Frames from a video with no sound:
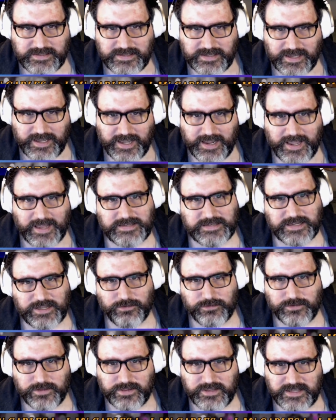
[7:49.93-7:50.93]
I had to
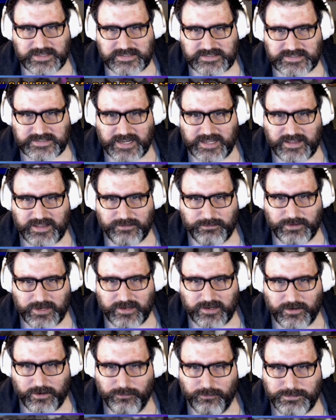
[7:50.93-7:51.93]
go to the asylum
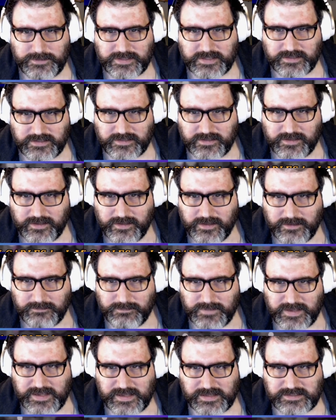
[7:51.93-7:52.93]
at Hopeton
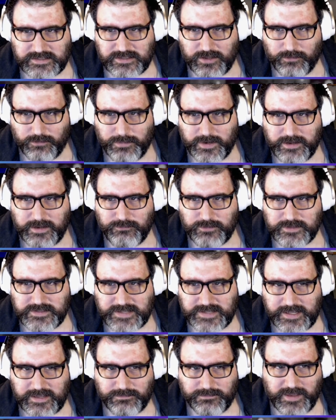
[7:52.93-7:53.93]
because nobody would
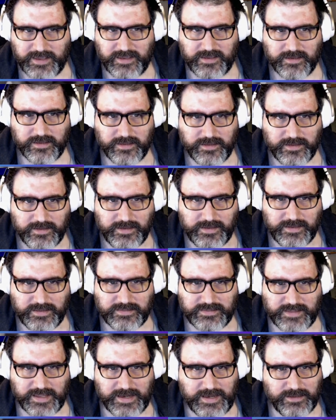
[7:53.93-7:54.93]
take me.
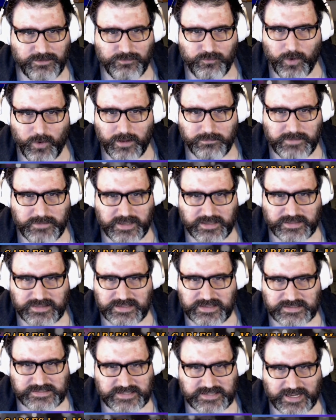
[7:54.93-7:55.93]
They didn't want me at
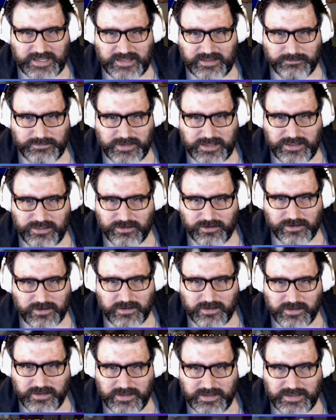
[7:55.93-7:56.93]
the asylum either.
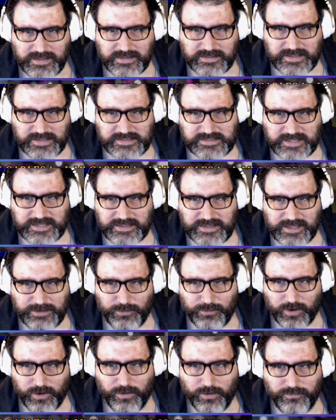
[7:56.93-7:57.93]
They said they
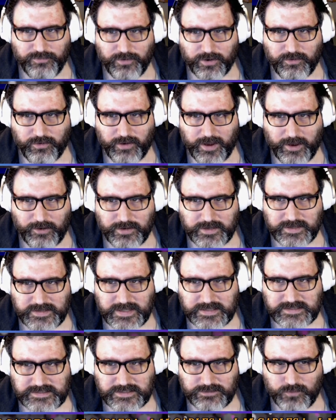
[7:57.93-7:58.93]
were overcrowded
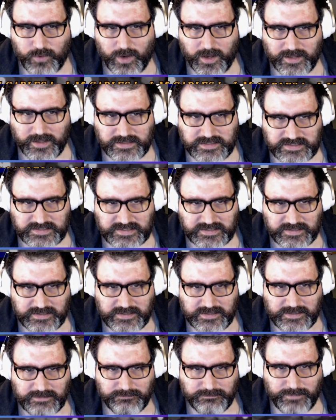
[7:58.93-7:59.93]
as it was,
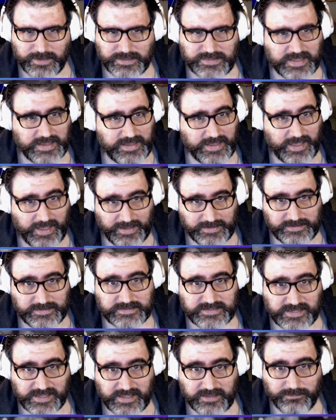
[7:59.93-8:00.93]
but they had to
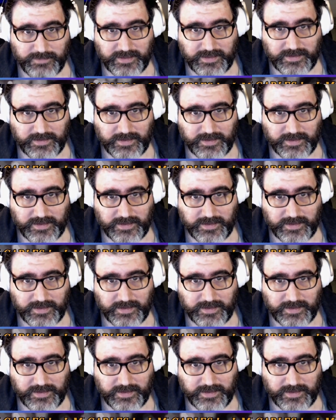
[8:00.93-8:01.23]
take me,